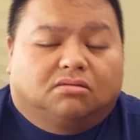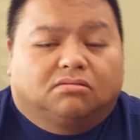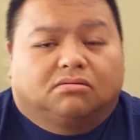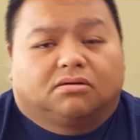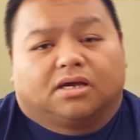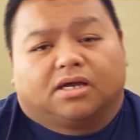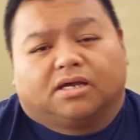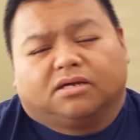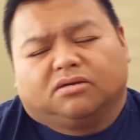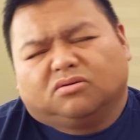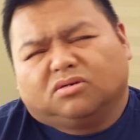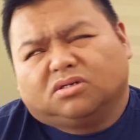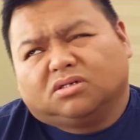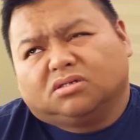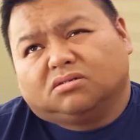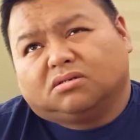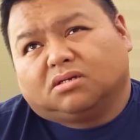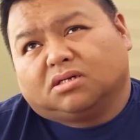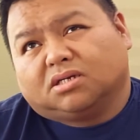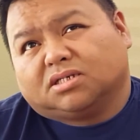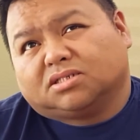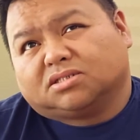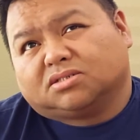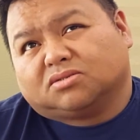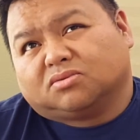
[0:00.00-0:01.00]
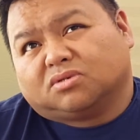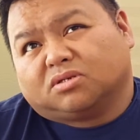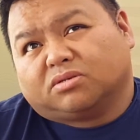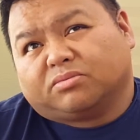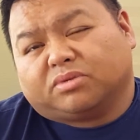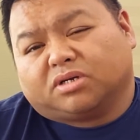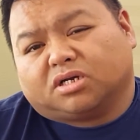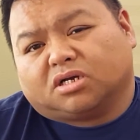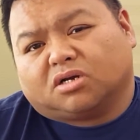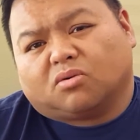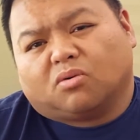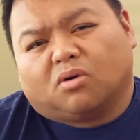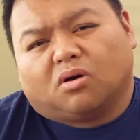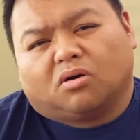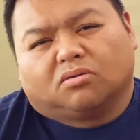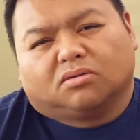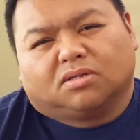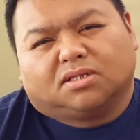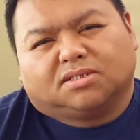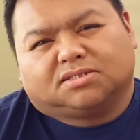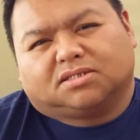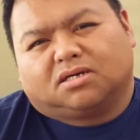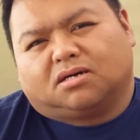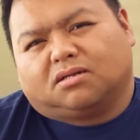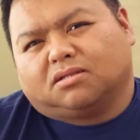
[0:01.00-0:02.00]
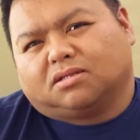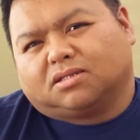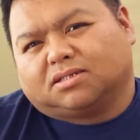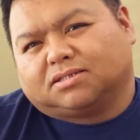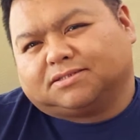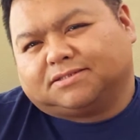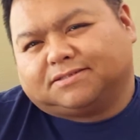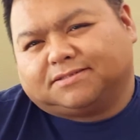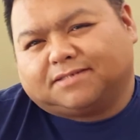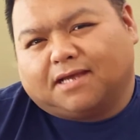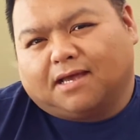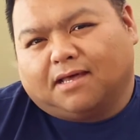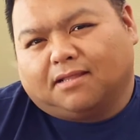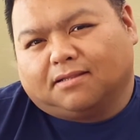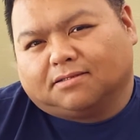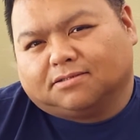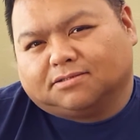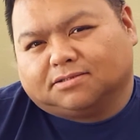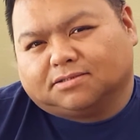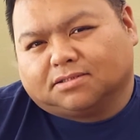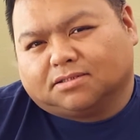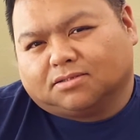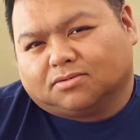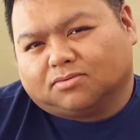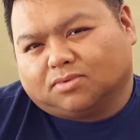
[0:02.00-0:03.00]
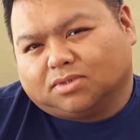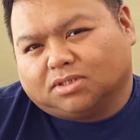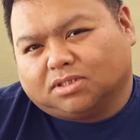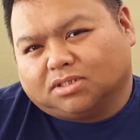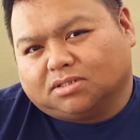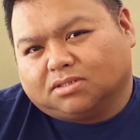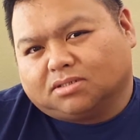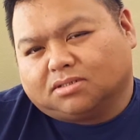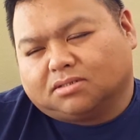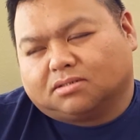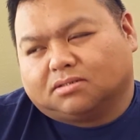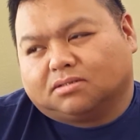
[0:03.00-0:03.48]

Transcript: Okay, well, I guess it wouldn't be a quote. Let's call it a challenge of the week.